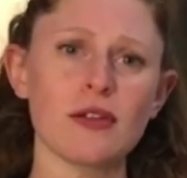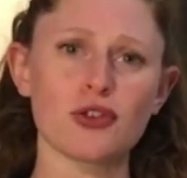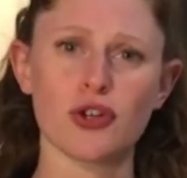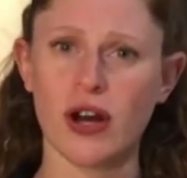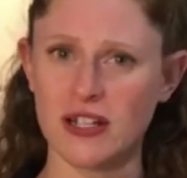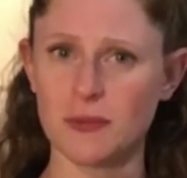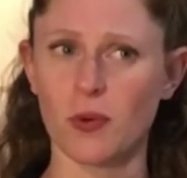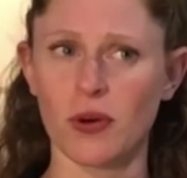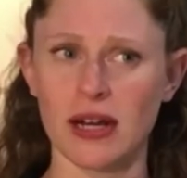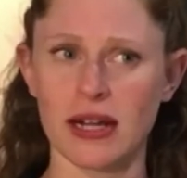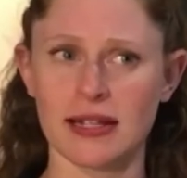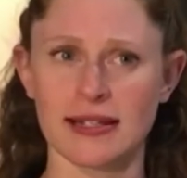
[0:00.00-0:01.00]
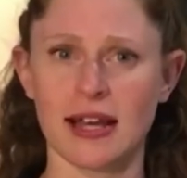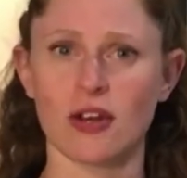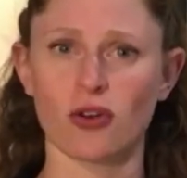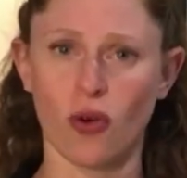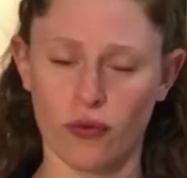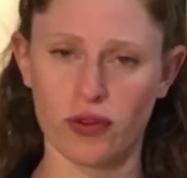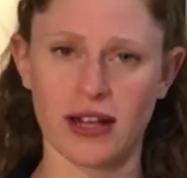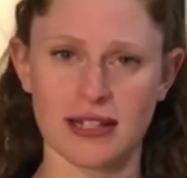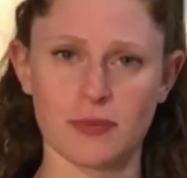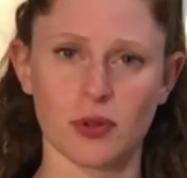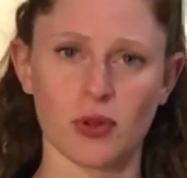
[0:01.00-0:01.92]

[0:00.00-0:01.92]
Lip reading: transport is then not flexible